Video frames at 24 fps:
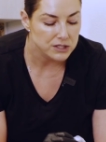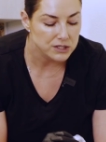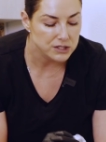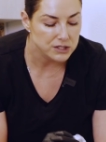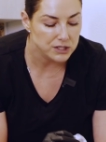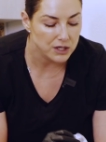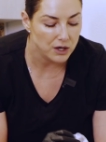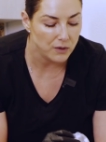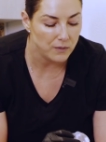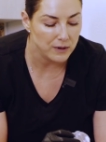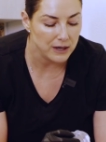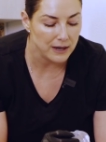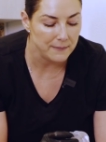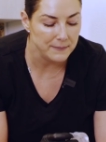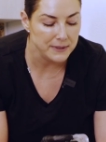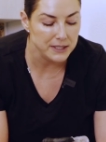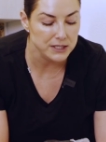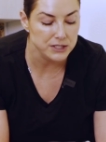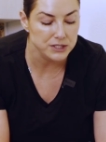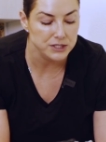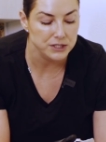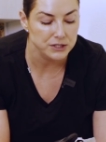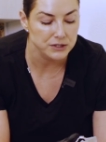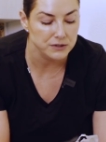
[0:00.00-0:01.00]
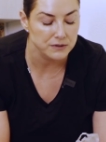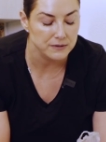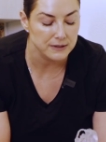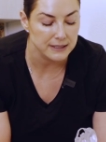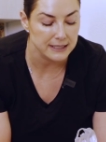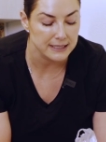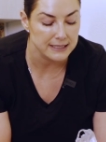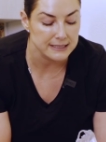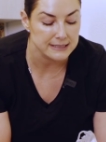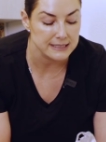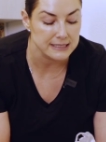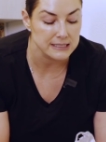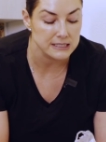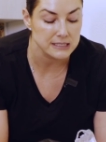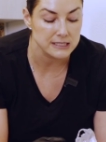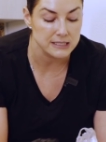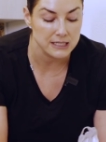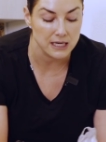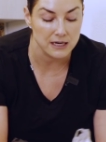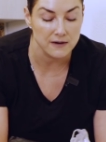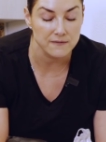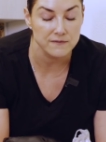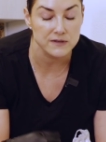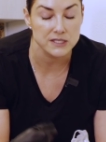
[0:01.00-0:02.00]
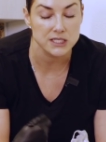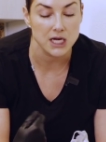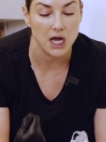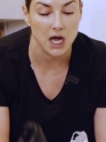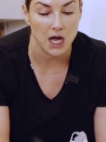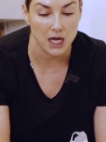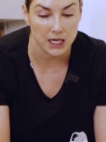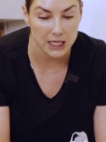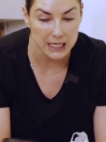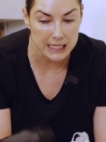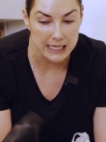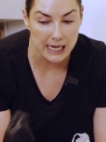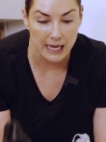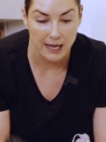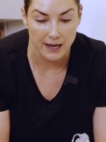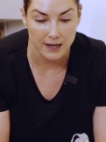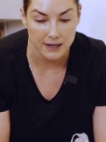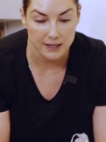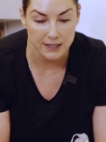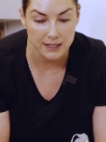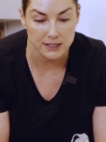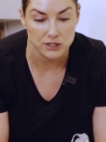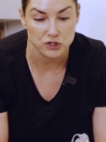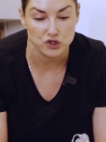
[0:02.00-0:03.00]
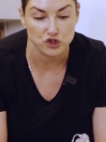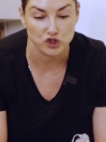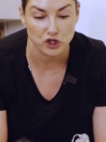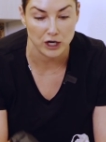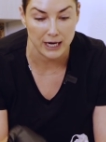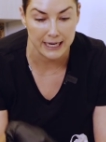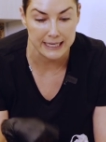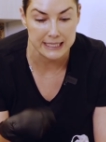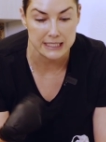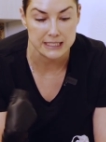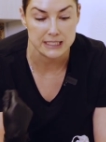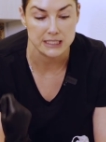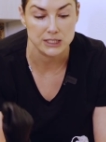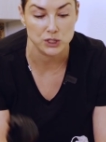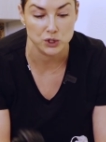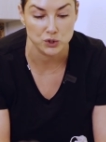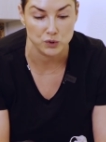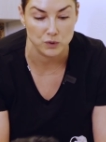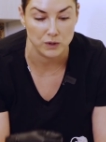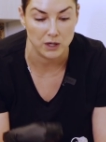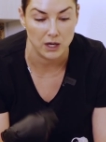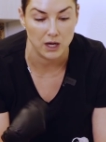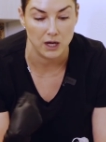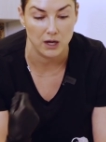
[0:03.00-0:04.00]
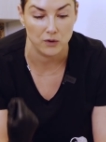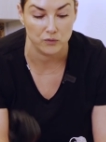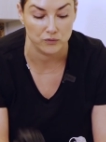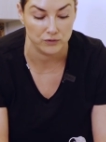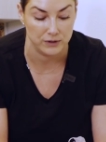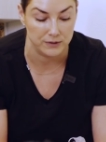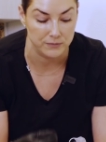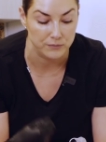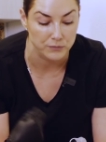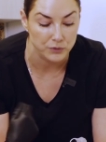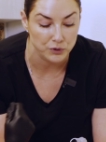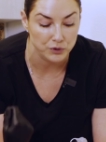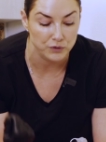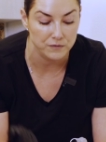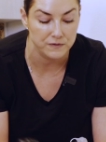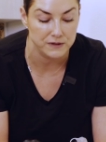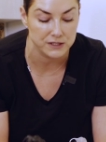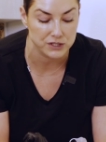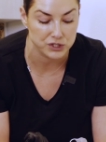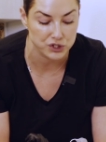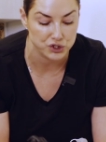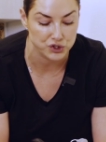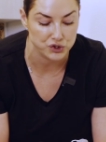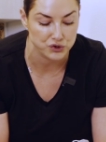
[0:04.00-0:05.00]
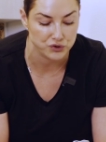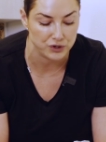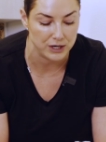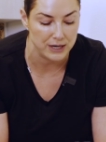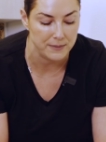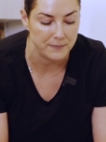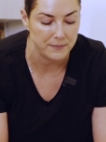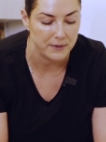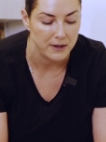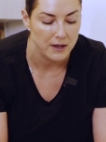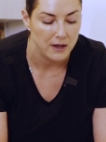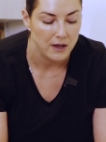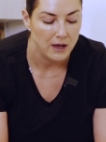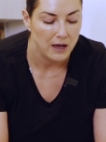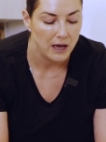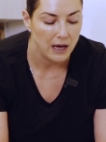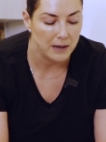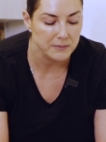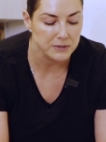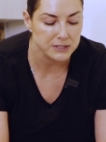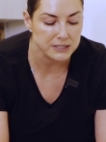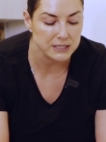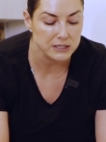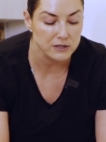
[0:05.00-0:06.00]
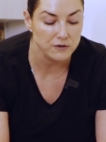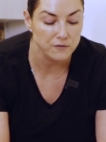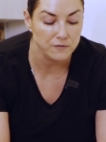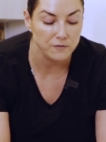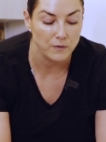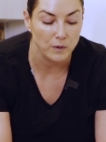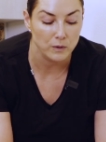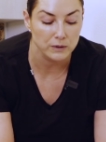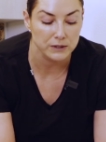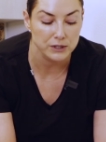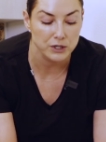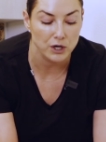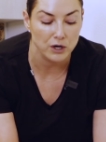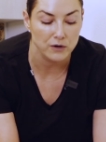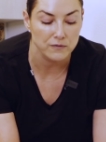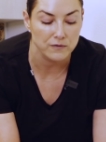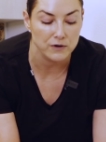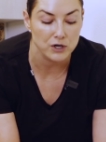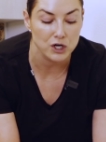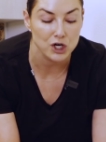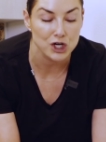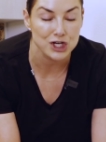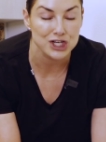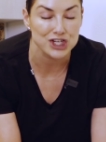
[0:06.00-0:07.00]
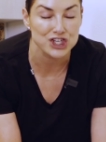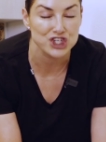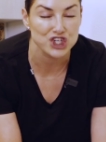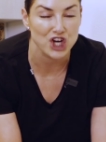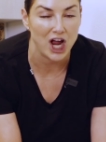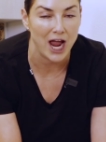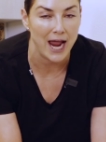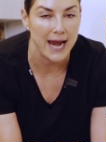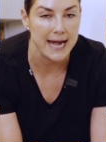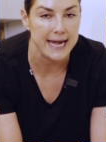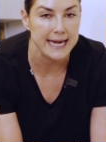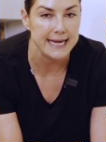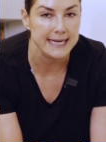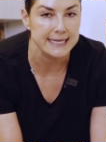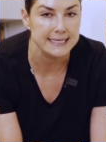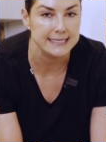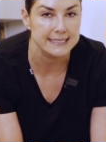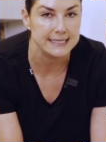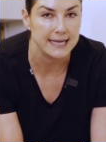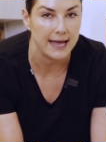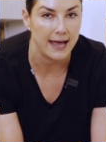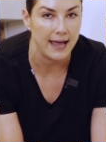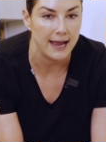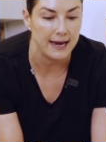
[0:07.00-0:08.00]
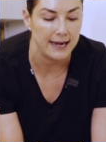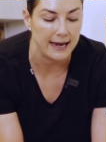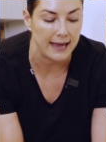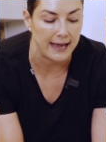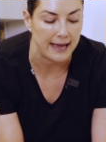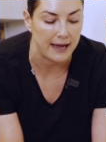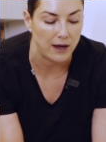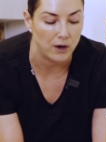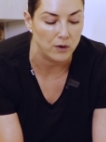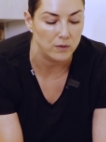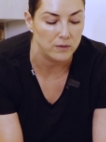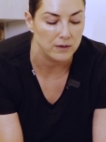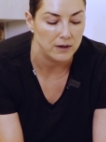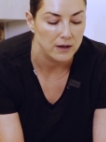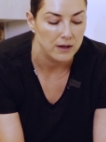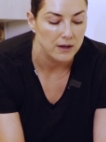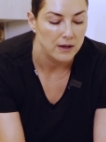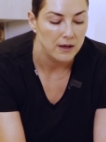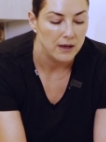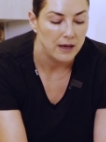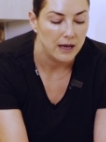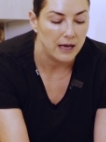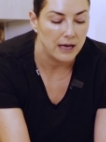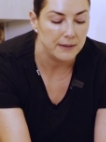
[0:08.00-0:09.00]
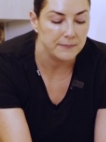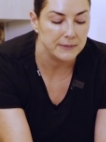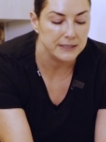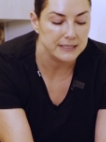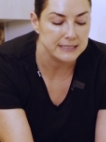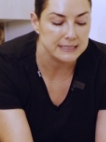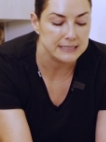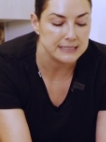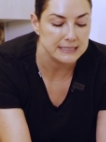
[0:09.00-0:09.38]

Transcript: So what I'm gonna do is instead of tugging at it and trying to uh, remove the strip, I'm just gonna fold it over, shiny side out. I'm gonna